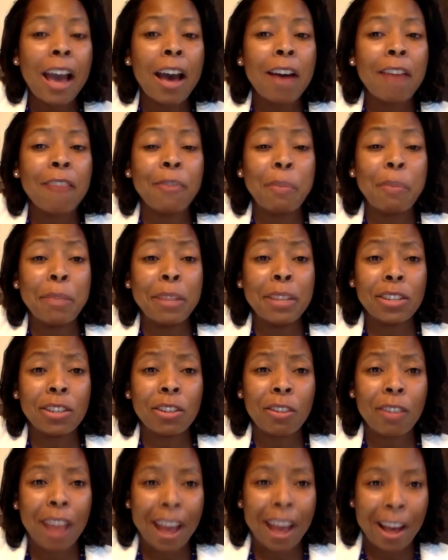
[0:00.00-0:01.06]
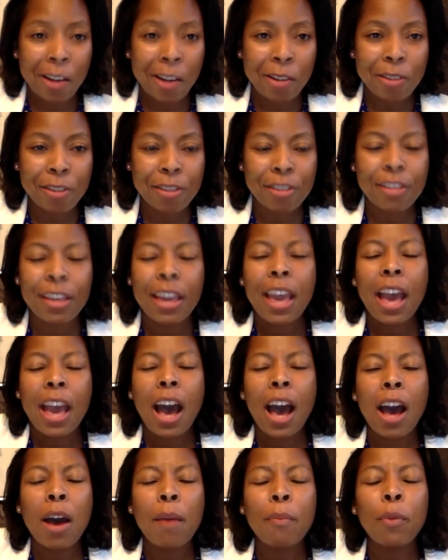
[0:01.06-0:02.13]
of mental health,
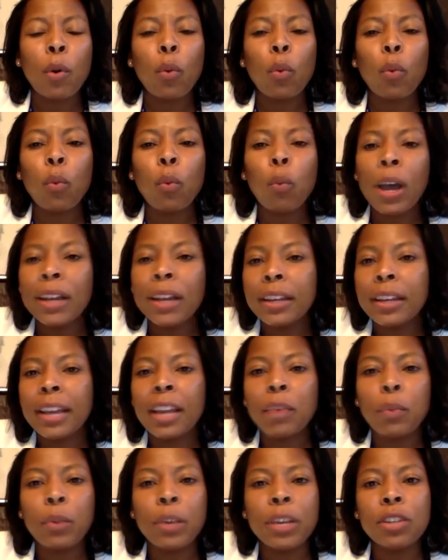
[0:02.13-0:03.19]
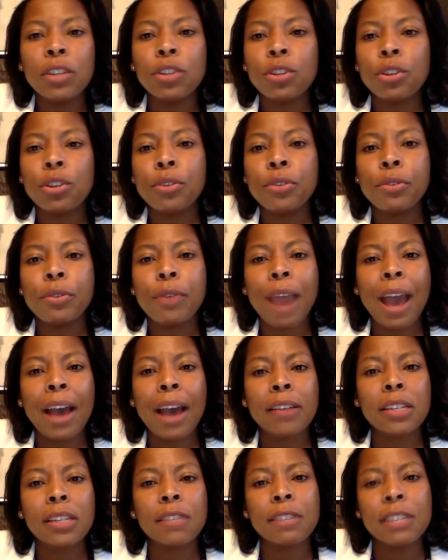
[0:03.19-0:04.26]
what can we do
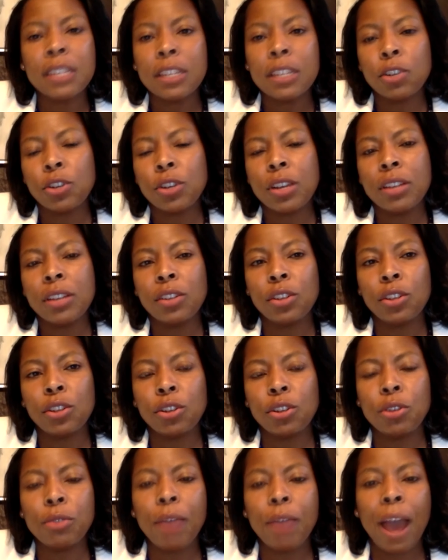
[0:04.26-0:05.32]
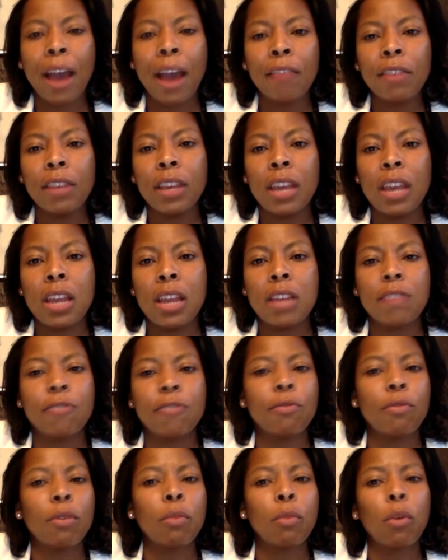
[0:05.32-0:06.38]
as physicians to advocate
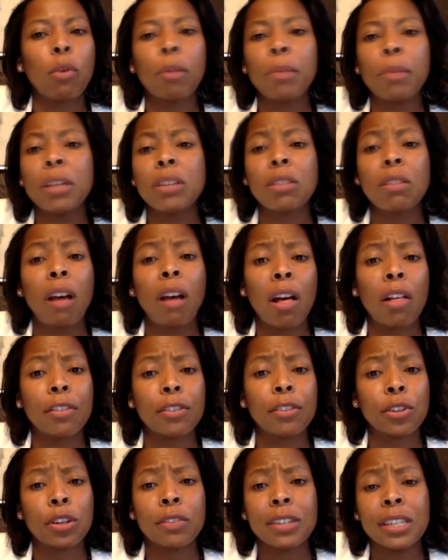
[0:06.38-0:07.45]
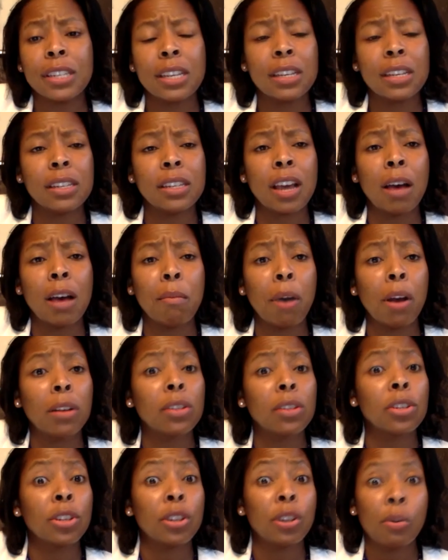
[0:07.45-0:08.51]
for more mental health services
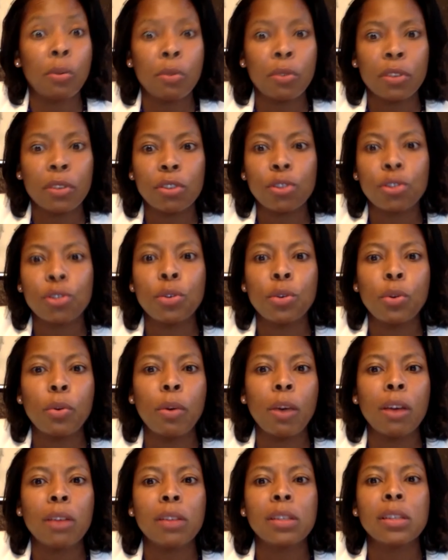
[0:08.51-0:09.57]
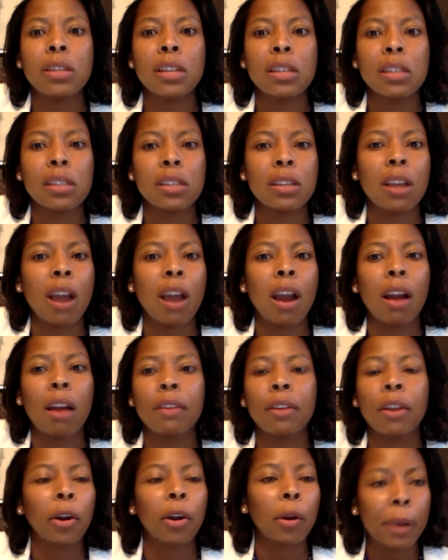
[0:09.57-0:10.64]
amongst youth to assist our
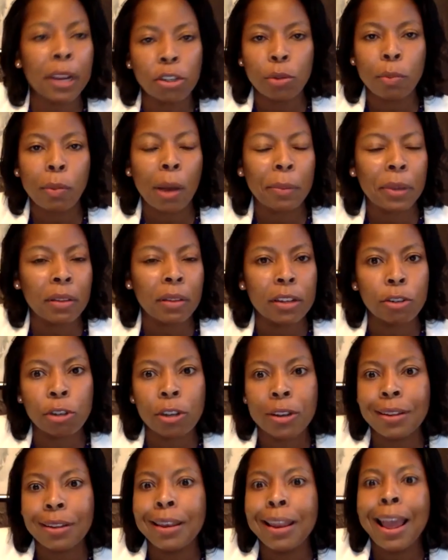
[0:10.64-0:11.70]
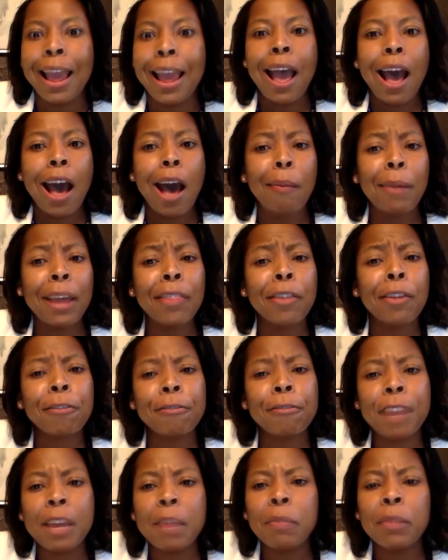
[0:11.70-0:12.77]
younger patient population and their
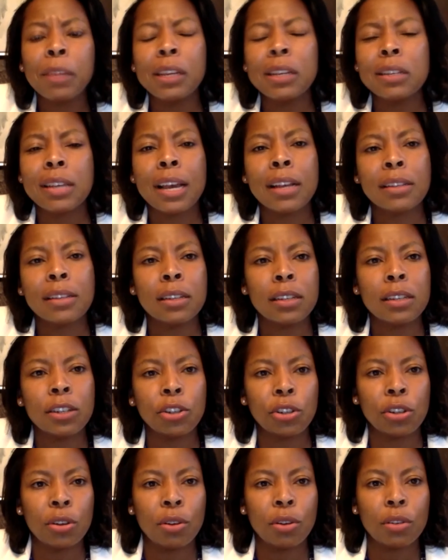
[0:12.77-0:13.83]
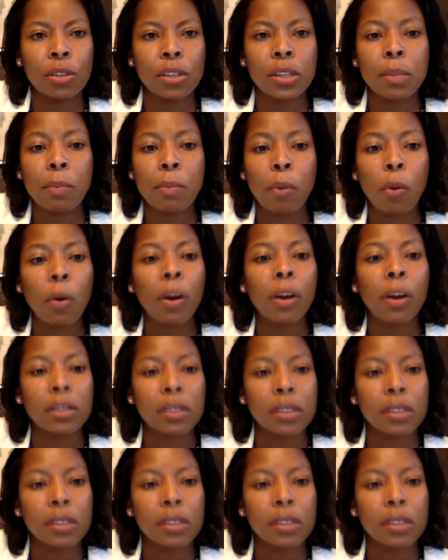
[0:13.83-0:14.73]
families as additional support?